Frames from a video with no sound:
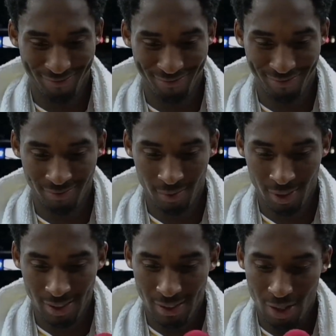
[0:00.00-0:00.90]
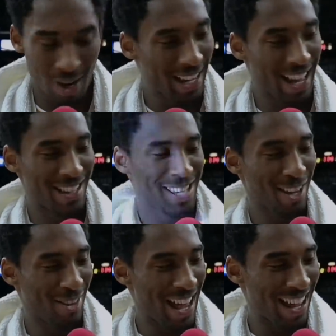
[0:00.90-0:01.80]
but you definitely wanted to go out there and get some
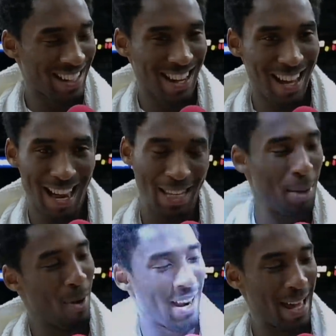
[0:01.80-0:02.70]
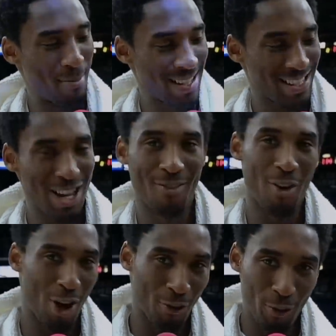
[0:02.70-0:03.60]
more. Of course, you're Kobe.
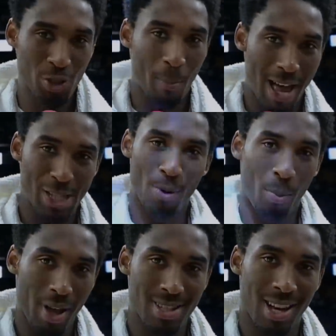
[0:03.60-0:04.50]
That's what you